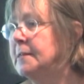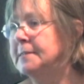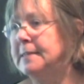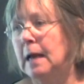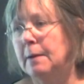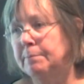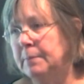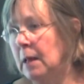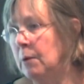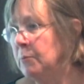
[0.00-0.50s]

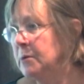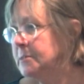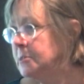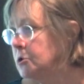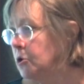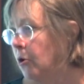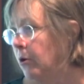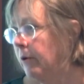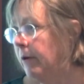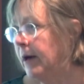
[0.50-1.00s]
same thing with
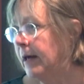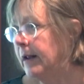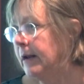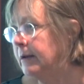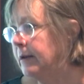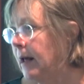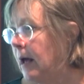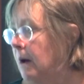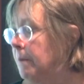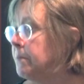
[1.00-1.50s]
soil at a
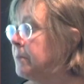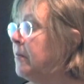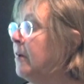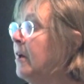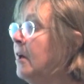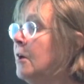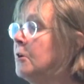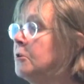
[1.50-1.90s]
depth.